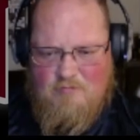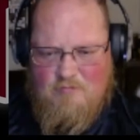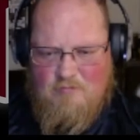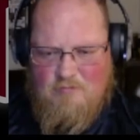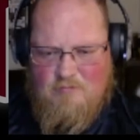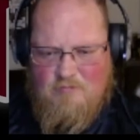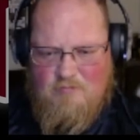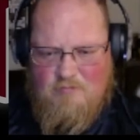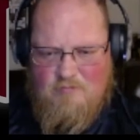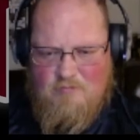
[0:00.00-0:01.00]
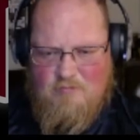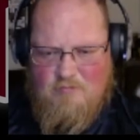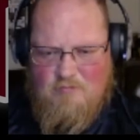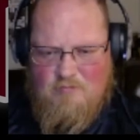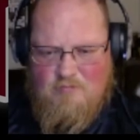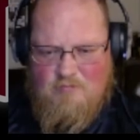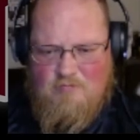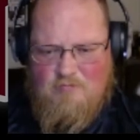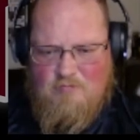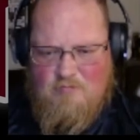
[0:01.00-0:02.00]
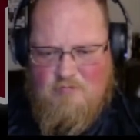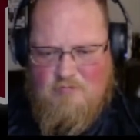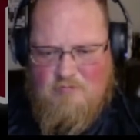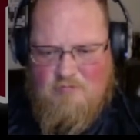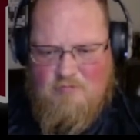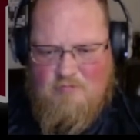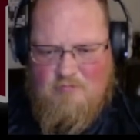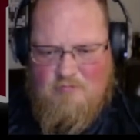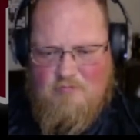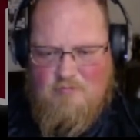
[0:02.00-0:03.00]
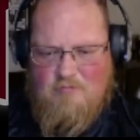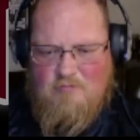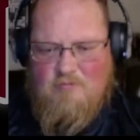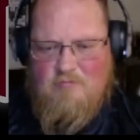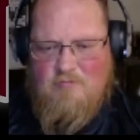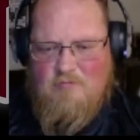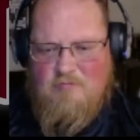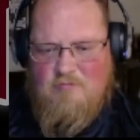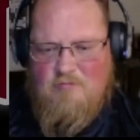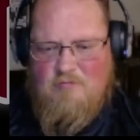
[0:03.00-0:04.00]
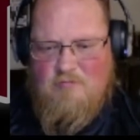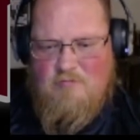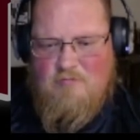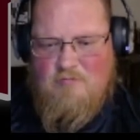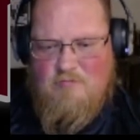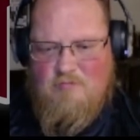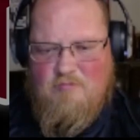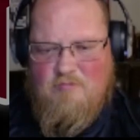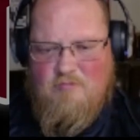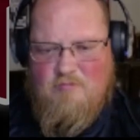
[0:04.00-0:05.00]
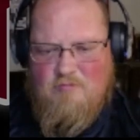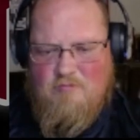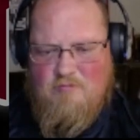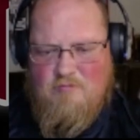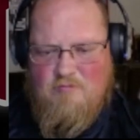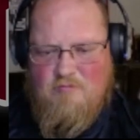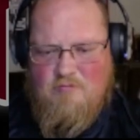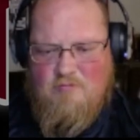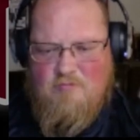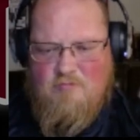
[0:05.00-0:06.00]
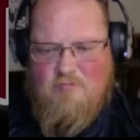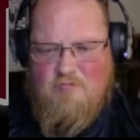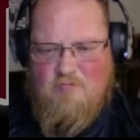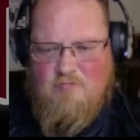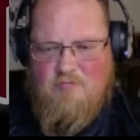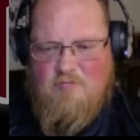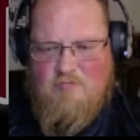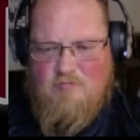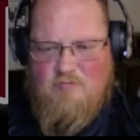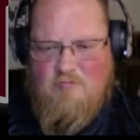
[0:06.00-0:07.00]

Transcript: (not speaking)